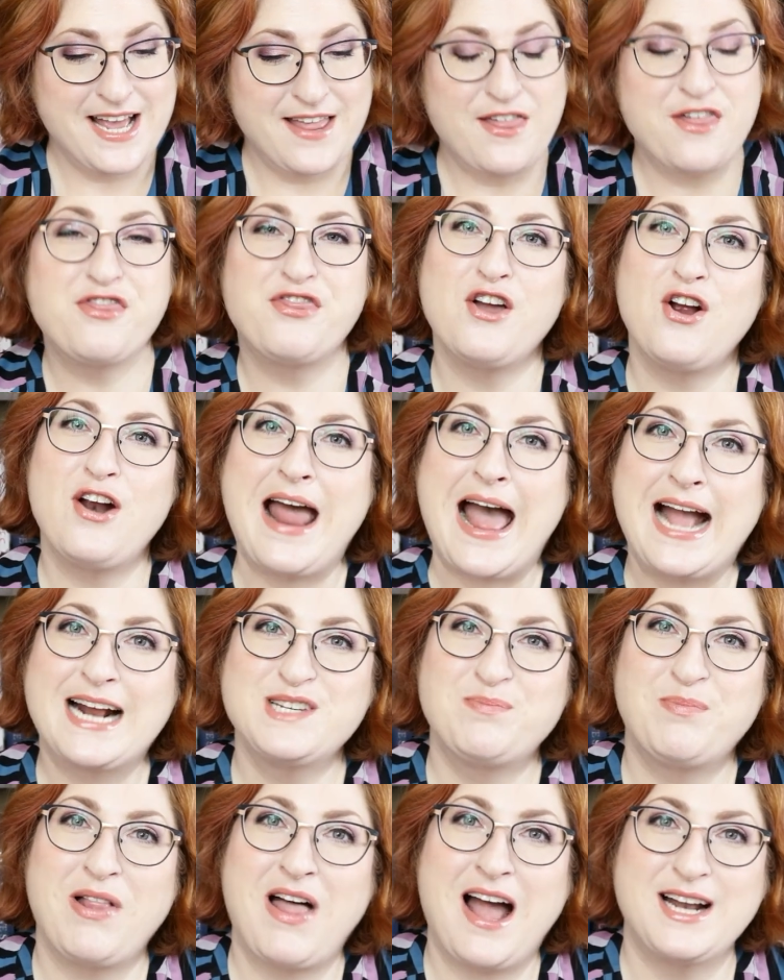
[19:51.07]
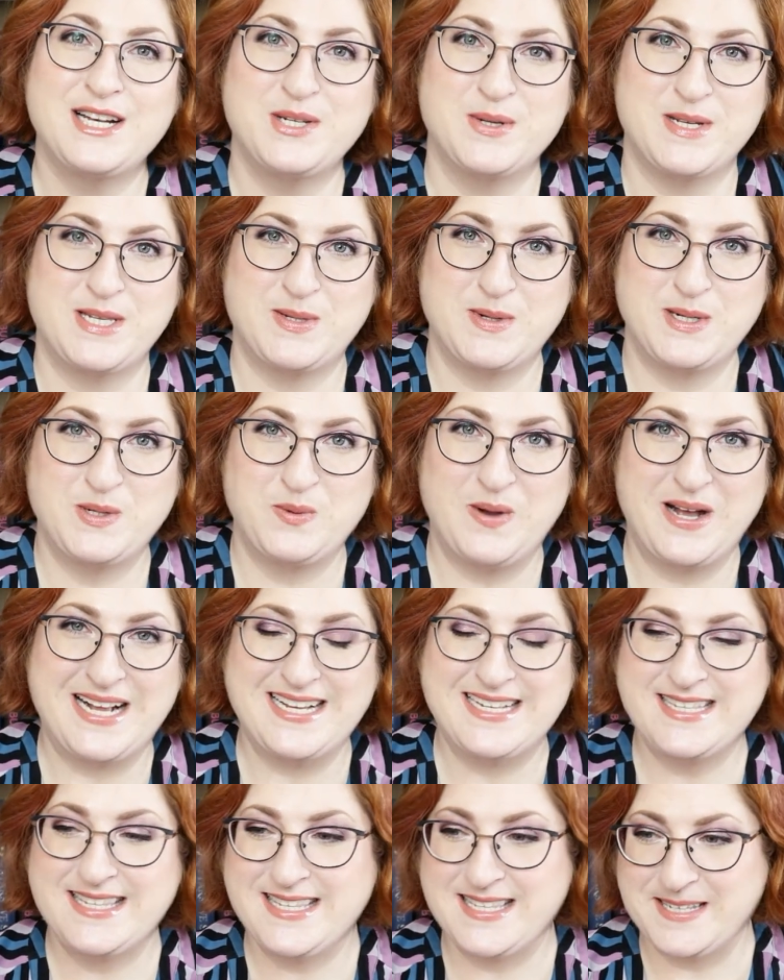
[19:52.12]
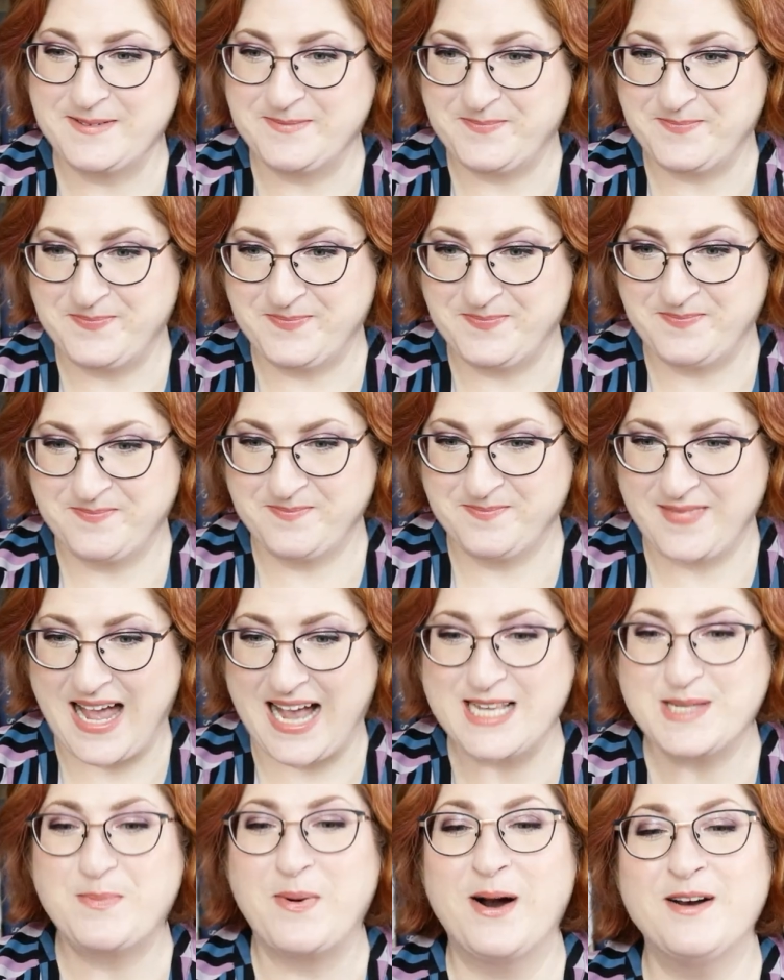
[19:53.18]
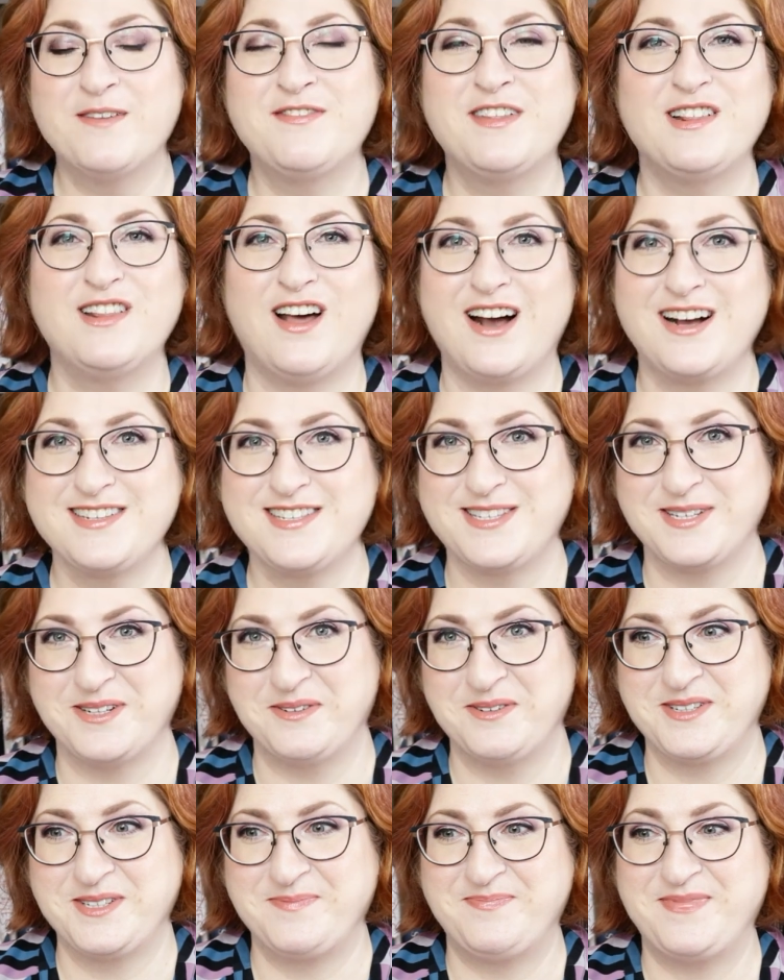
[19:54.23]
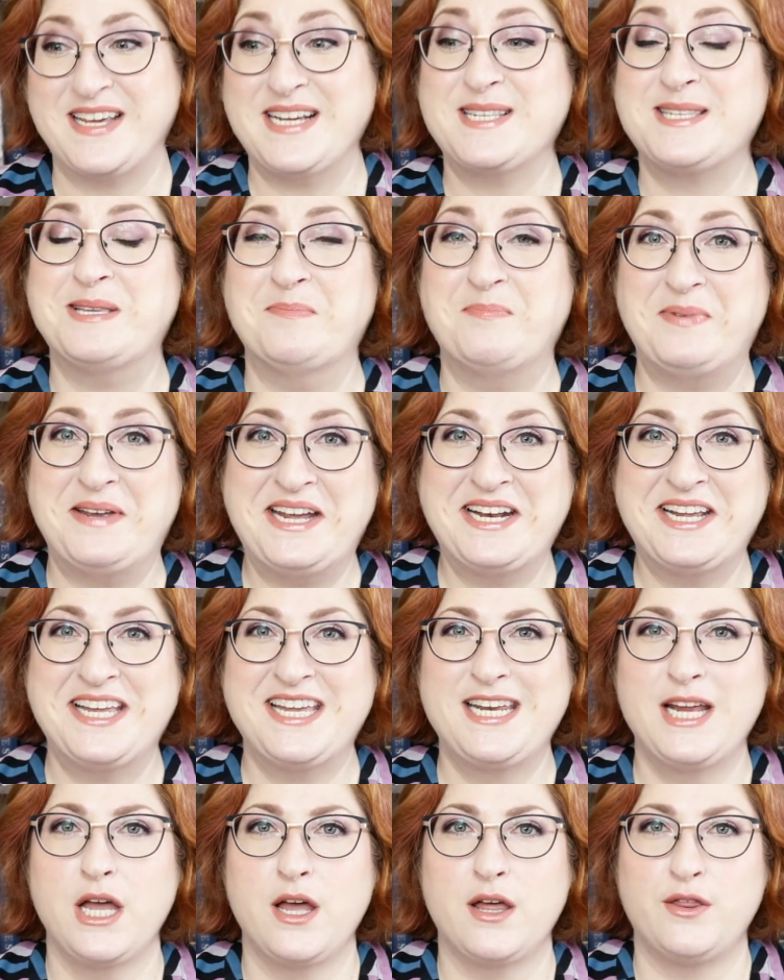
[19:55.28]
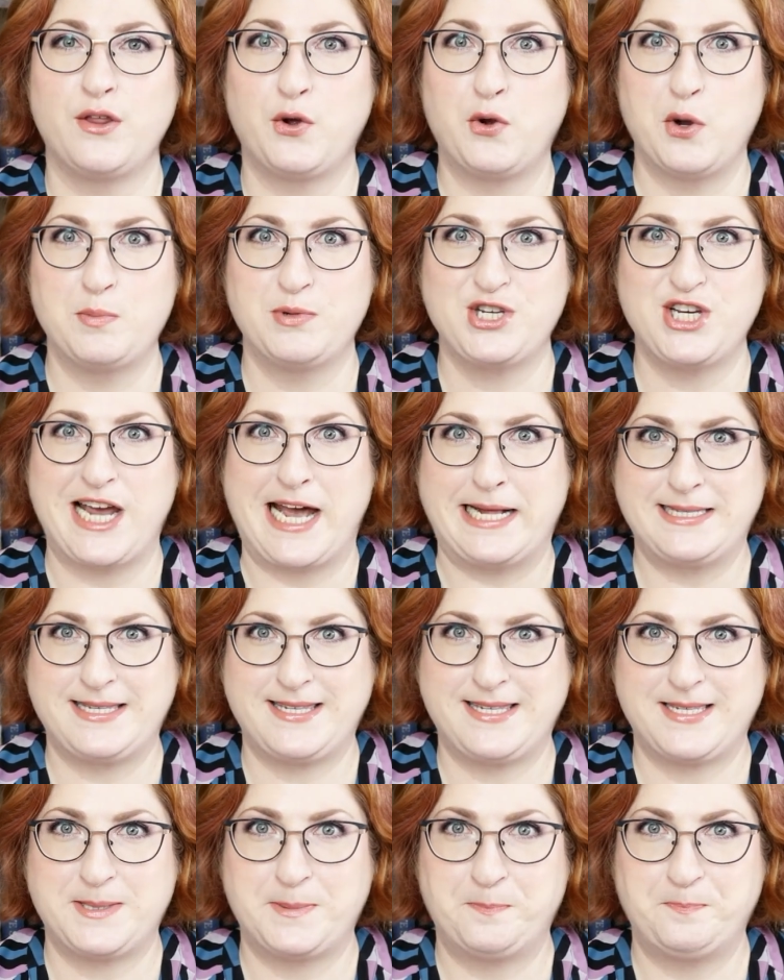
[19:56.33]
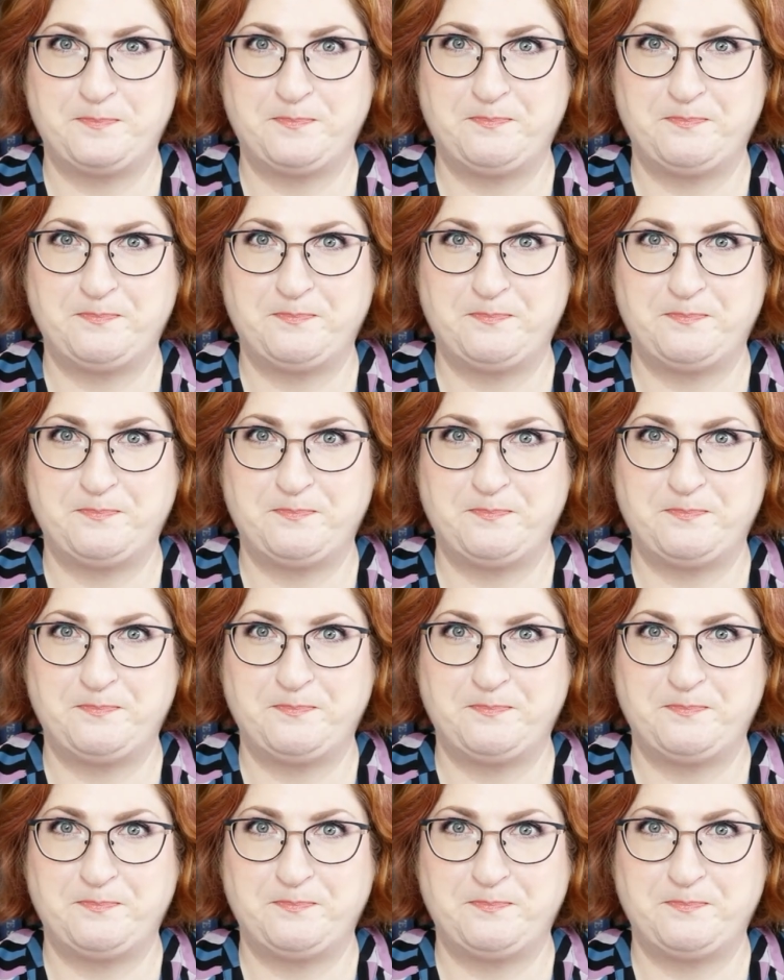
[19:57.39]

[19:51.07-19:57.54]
The third act plot twist, which was, as part of the lawsuit, they subpoenaed the group chats.